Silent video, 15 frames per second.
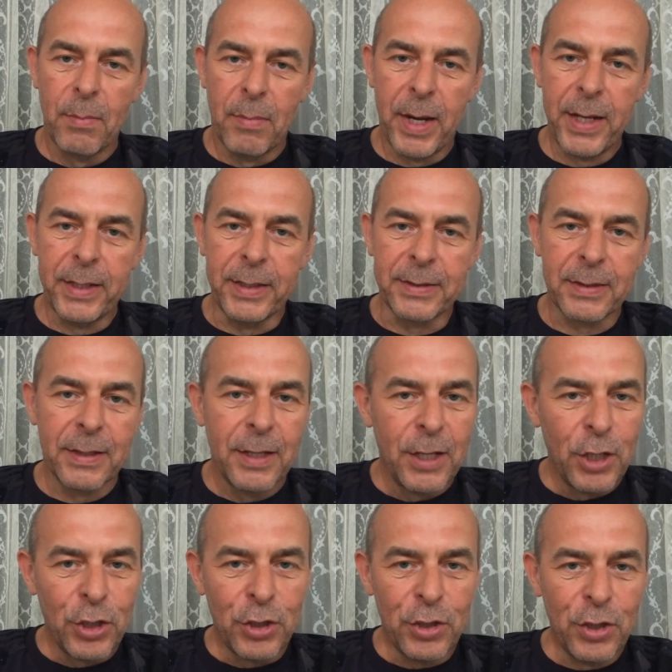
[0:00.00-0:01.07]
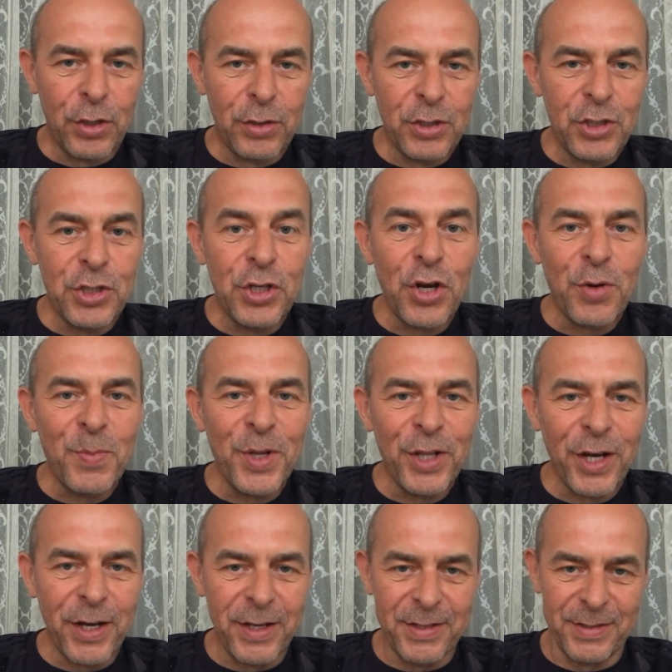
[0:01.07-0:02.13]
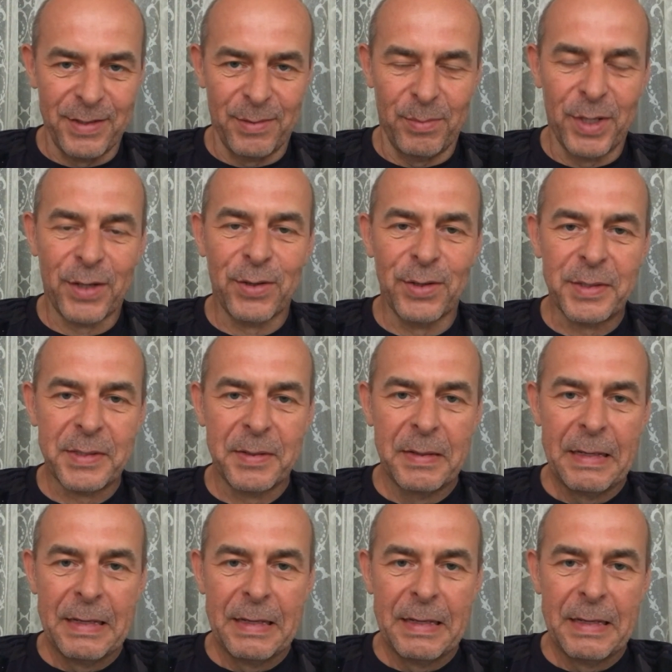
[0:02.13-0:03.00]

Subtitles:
Mind it, not Germanizing, because